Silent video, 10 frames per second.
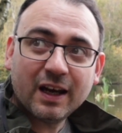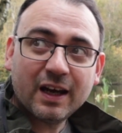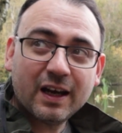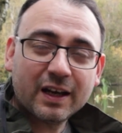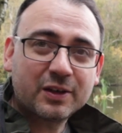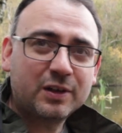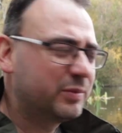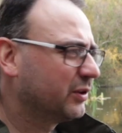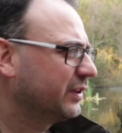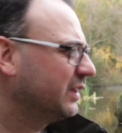I could
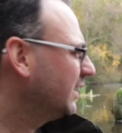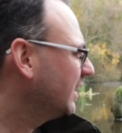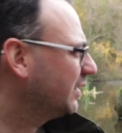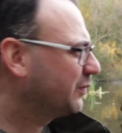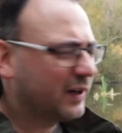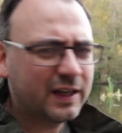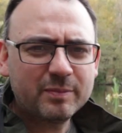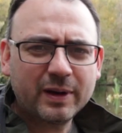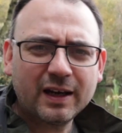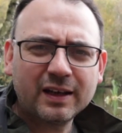have brought the
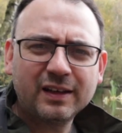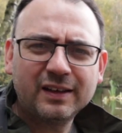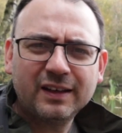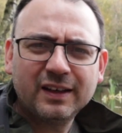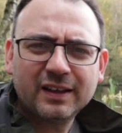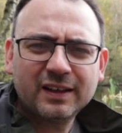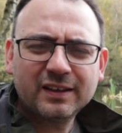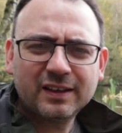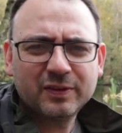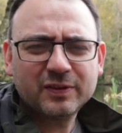frying pan,
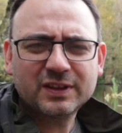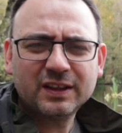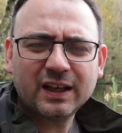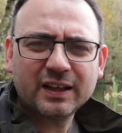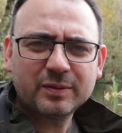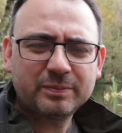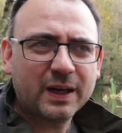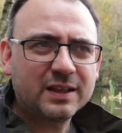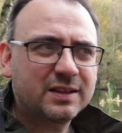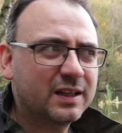if you've seen that, the
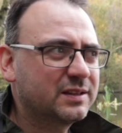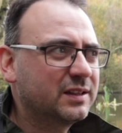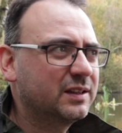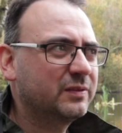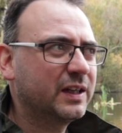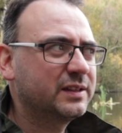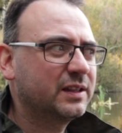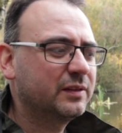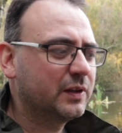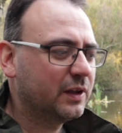fantastic device
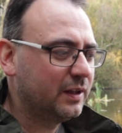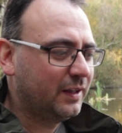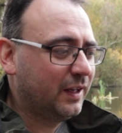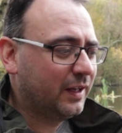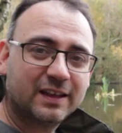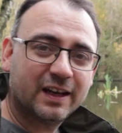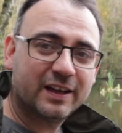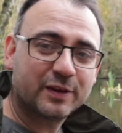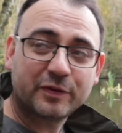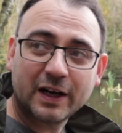that I've got.
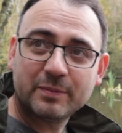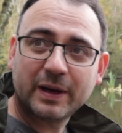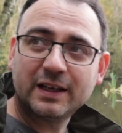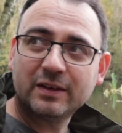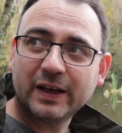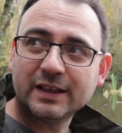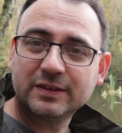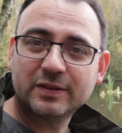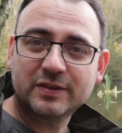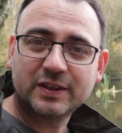The frying pan
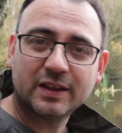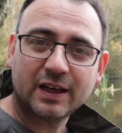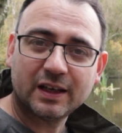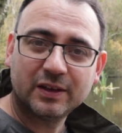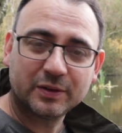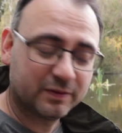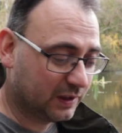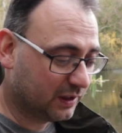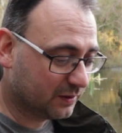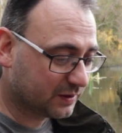device, if you've seen that in other
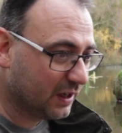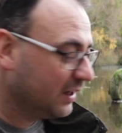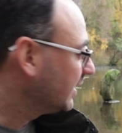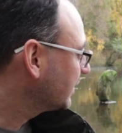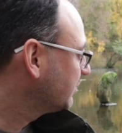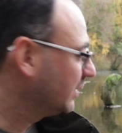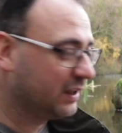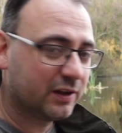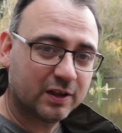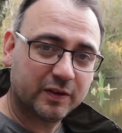videos, that's
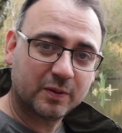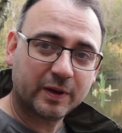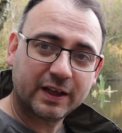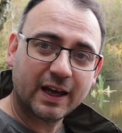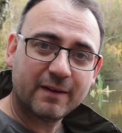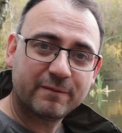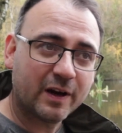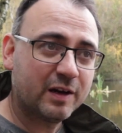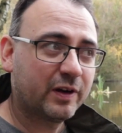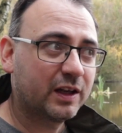really good if you want to get
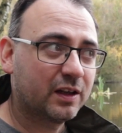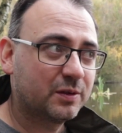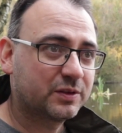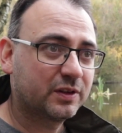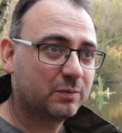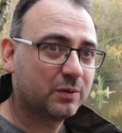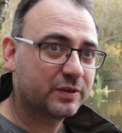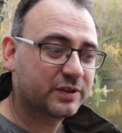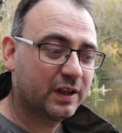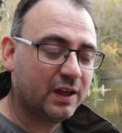very close to the
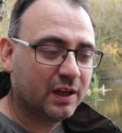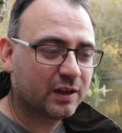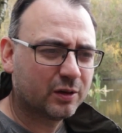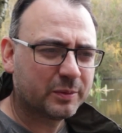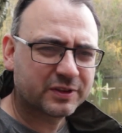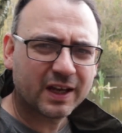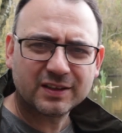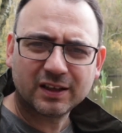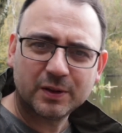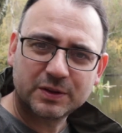water and almost get
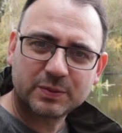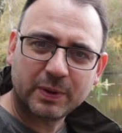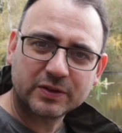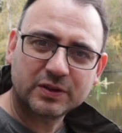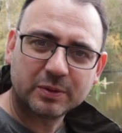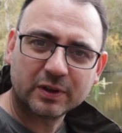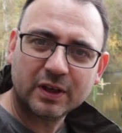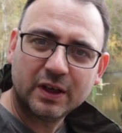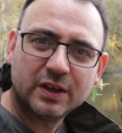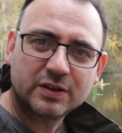as close as possible
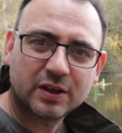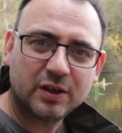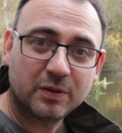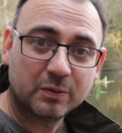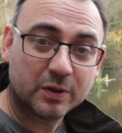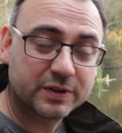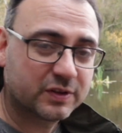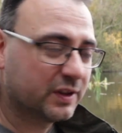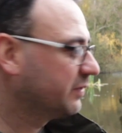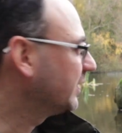to the water
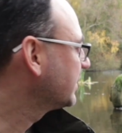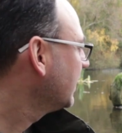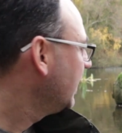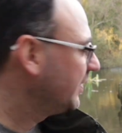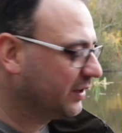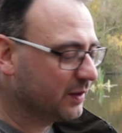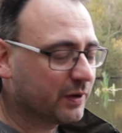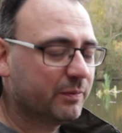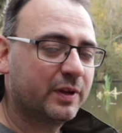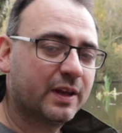surface. The only
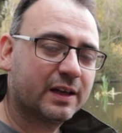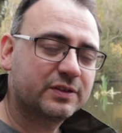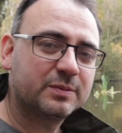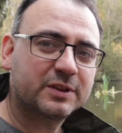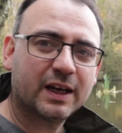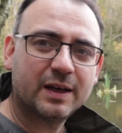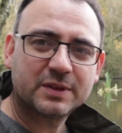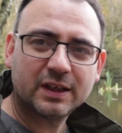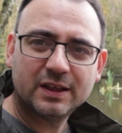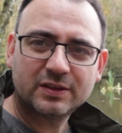problem with that
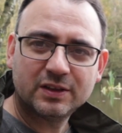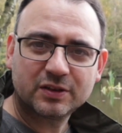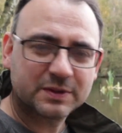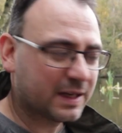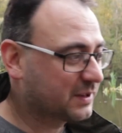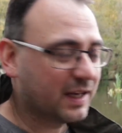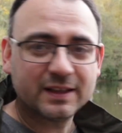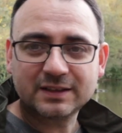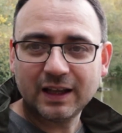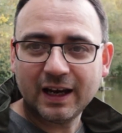sometimes is that you sometimes get
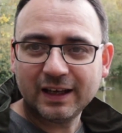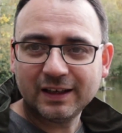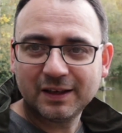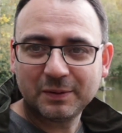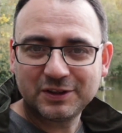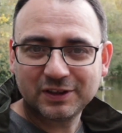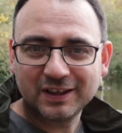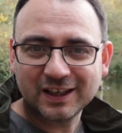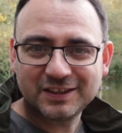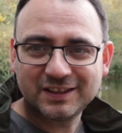this line, which you
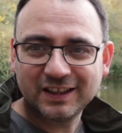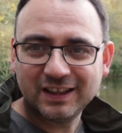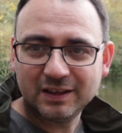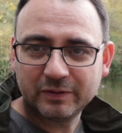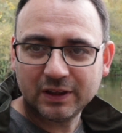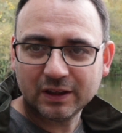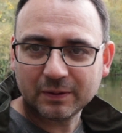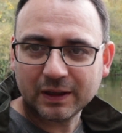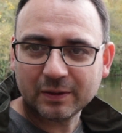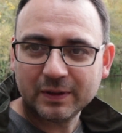can actually see in the
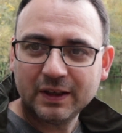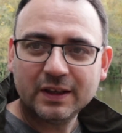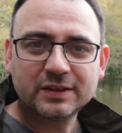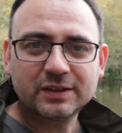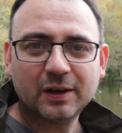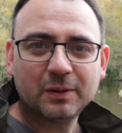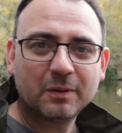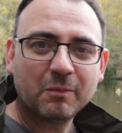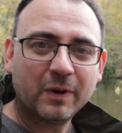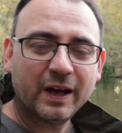video now.
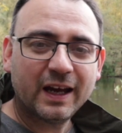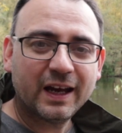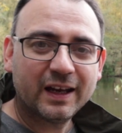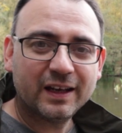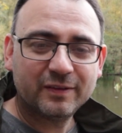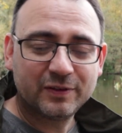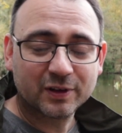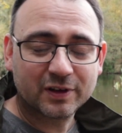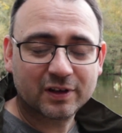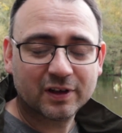So where, if you
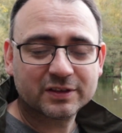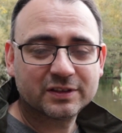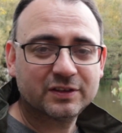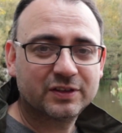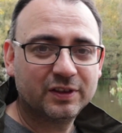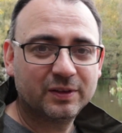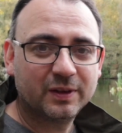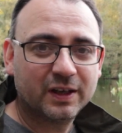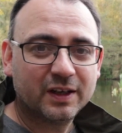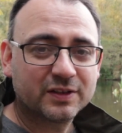look across
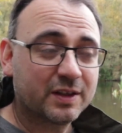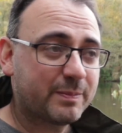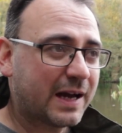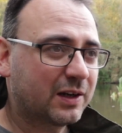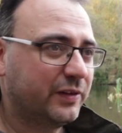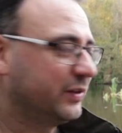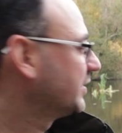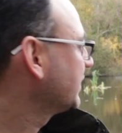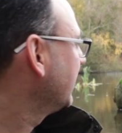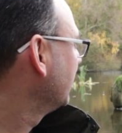to the bank on the
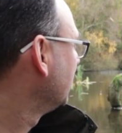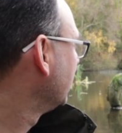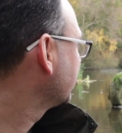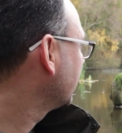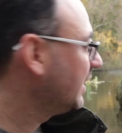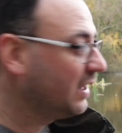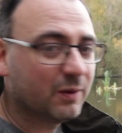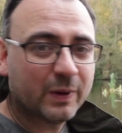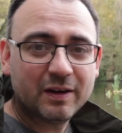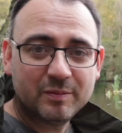other side of the water,
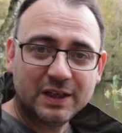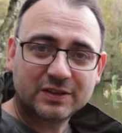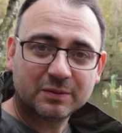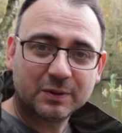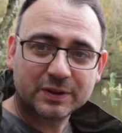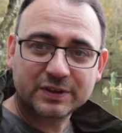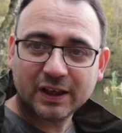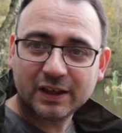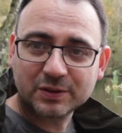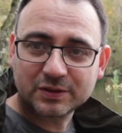where it meets the
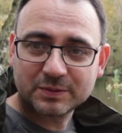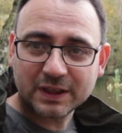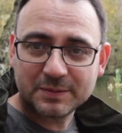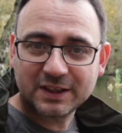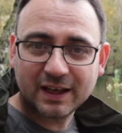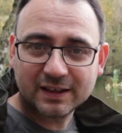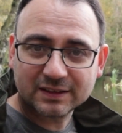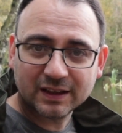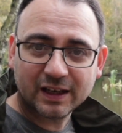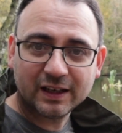water, you'll sometimes get
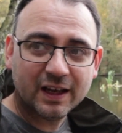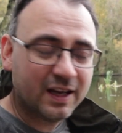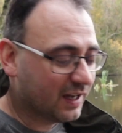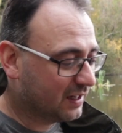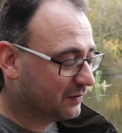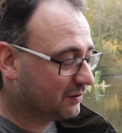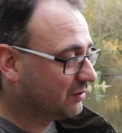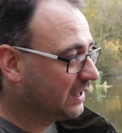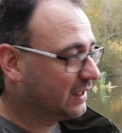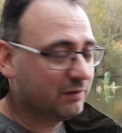this line. And if you're
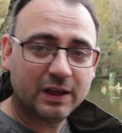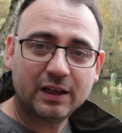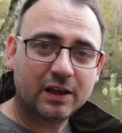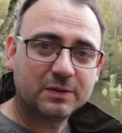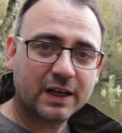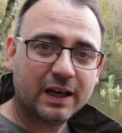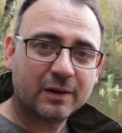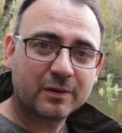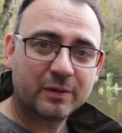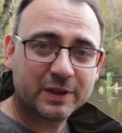really low
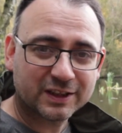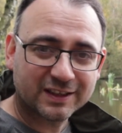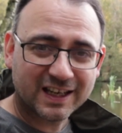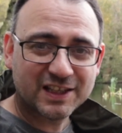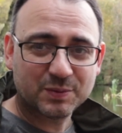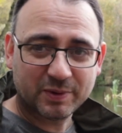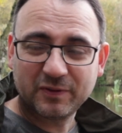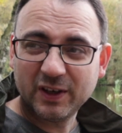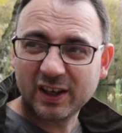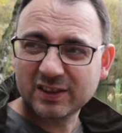down, which I tend to
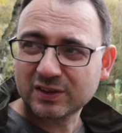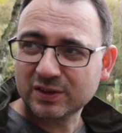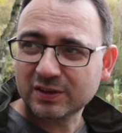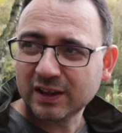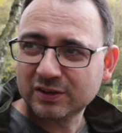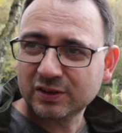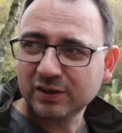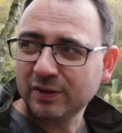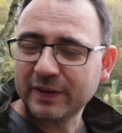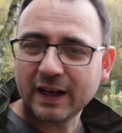prefer because I just
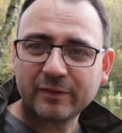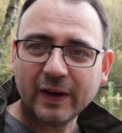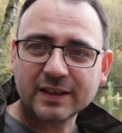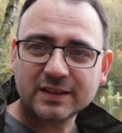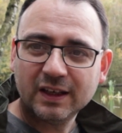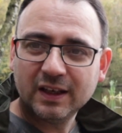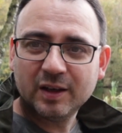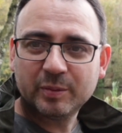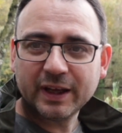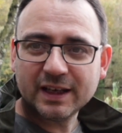love that effect,
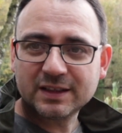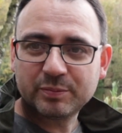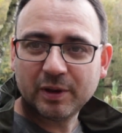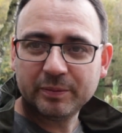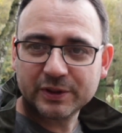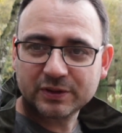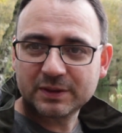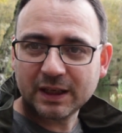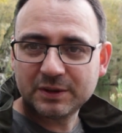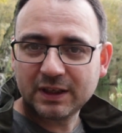but that is the problem, that
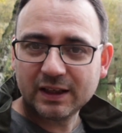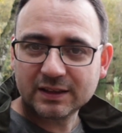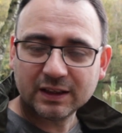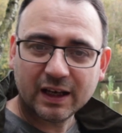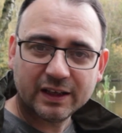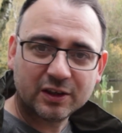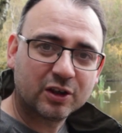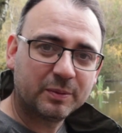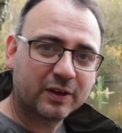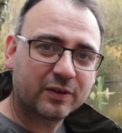sometimes you get this line
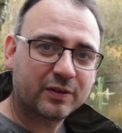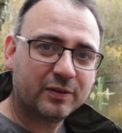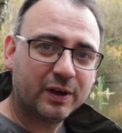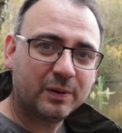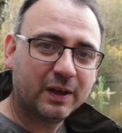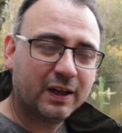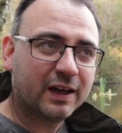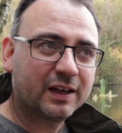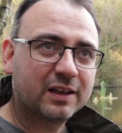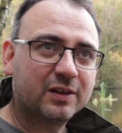coming through
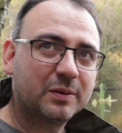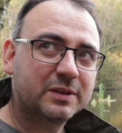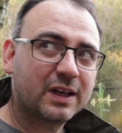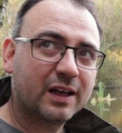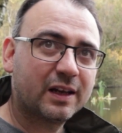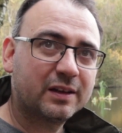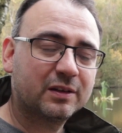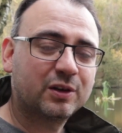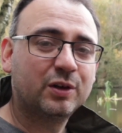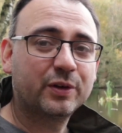and it can almost kind of like
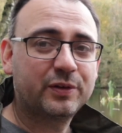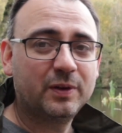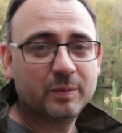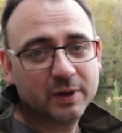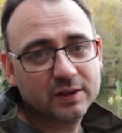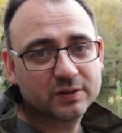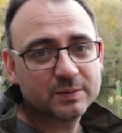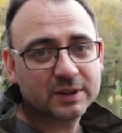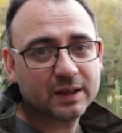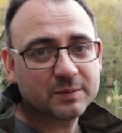cut through the bird
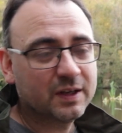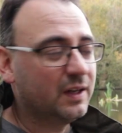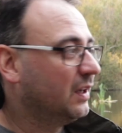sometimes.